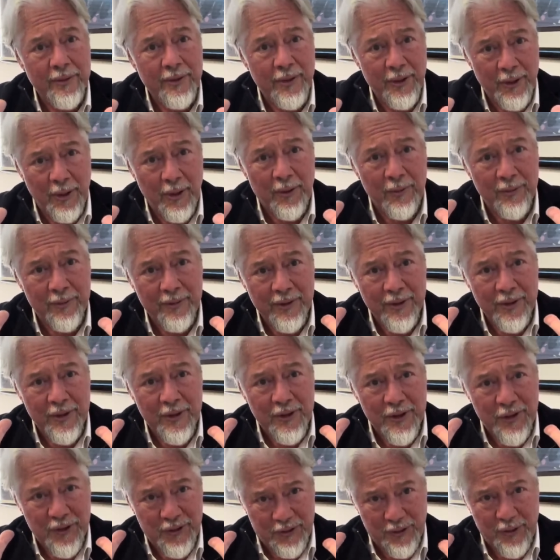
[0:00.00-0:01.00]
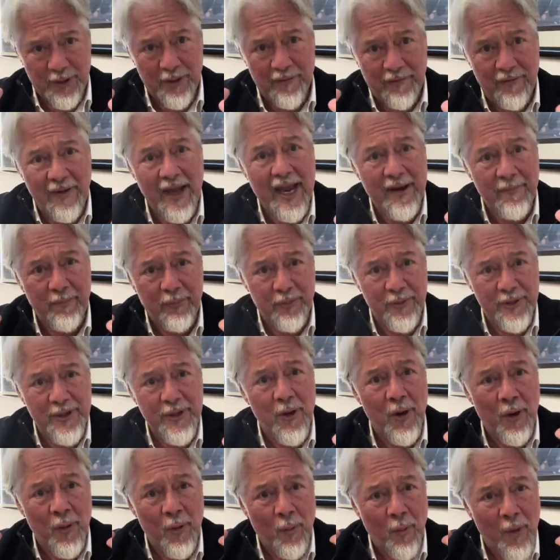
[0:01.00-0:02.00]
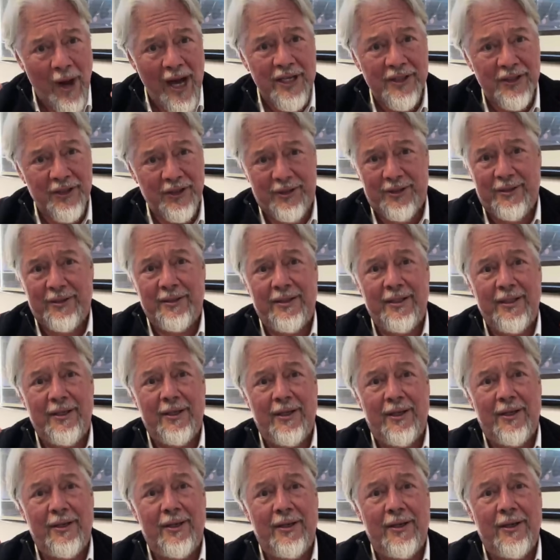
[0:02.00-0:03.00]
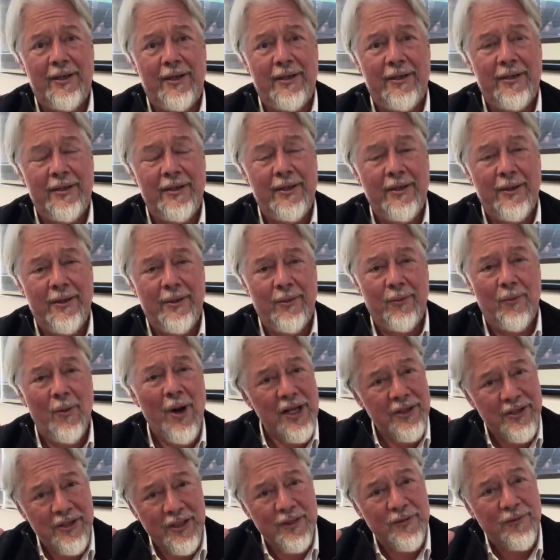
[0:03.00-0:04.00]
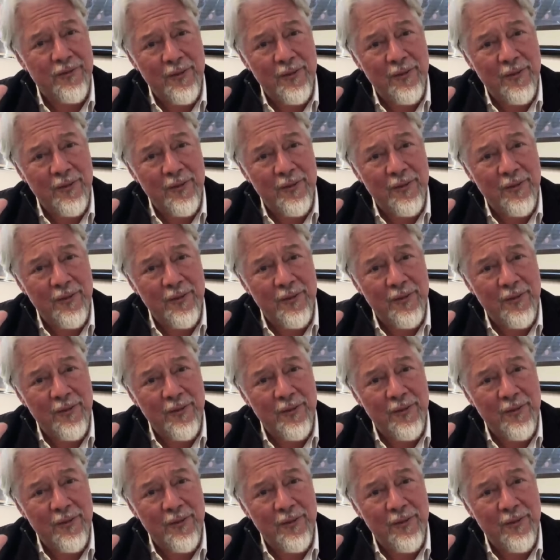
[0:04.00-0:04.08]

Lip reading: you know, certified pre-owned watches